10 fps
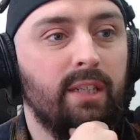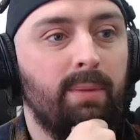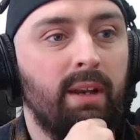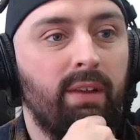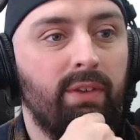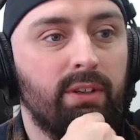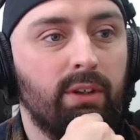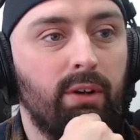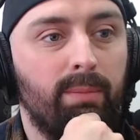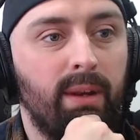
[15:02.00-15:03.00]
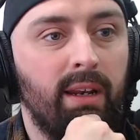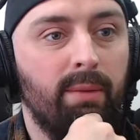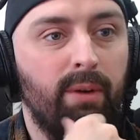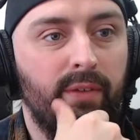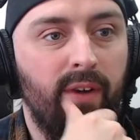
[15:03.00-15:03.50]
is plenty if he's completely
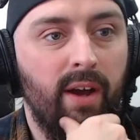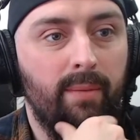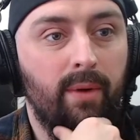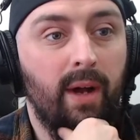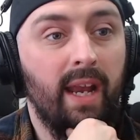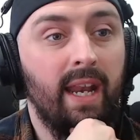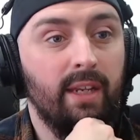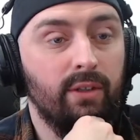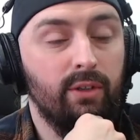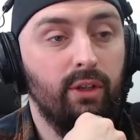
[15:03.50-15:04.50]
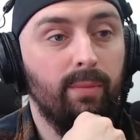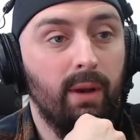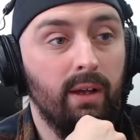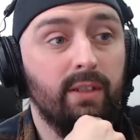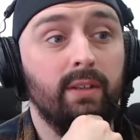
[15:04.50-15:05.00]
unmodifiable and hits on
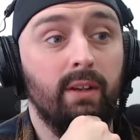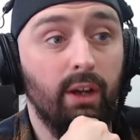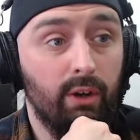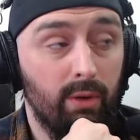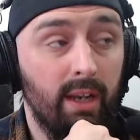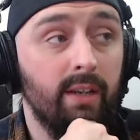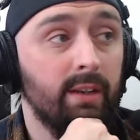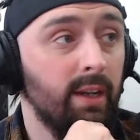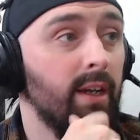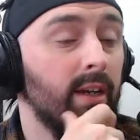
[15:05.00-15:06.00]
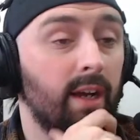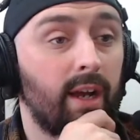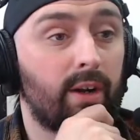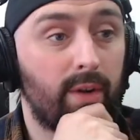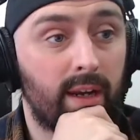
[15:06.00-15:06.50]
2+.
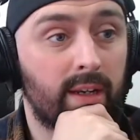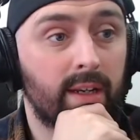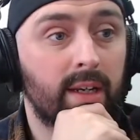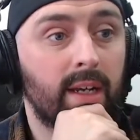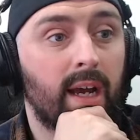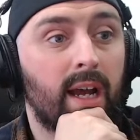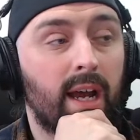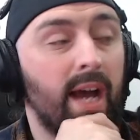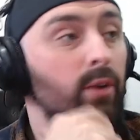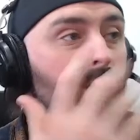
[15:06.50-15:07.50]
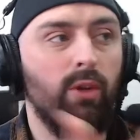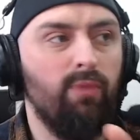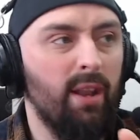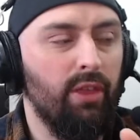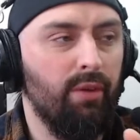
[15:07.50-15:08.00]
Agreed. And also
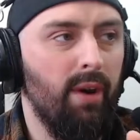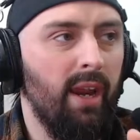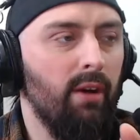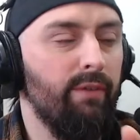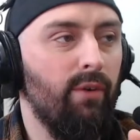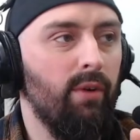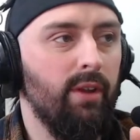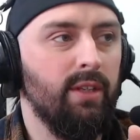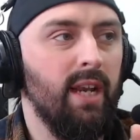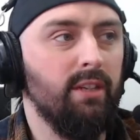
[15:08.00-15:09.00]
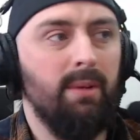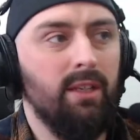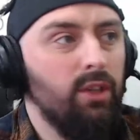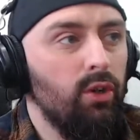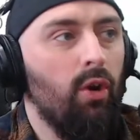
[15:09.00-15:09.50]
Ren 3 on 4 of those attacks
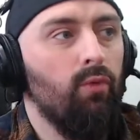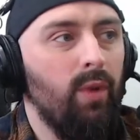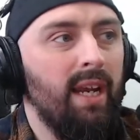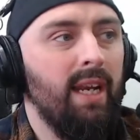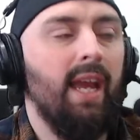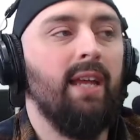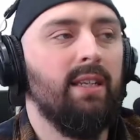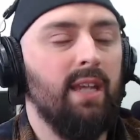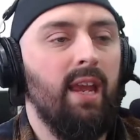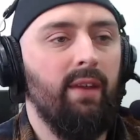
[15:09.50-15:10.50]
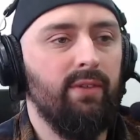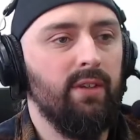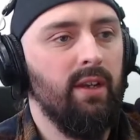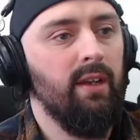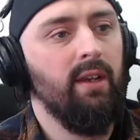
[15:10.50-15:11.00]
means you're not really getting saves.
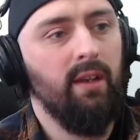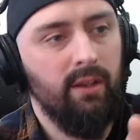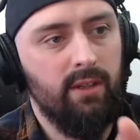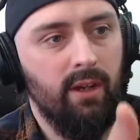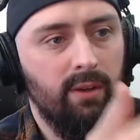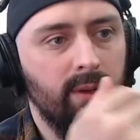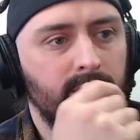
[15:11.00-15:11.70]
So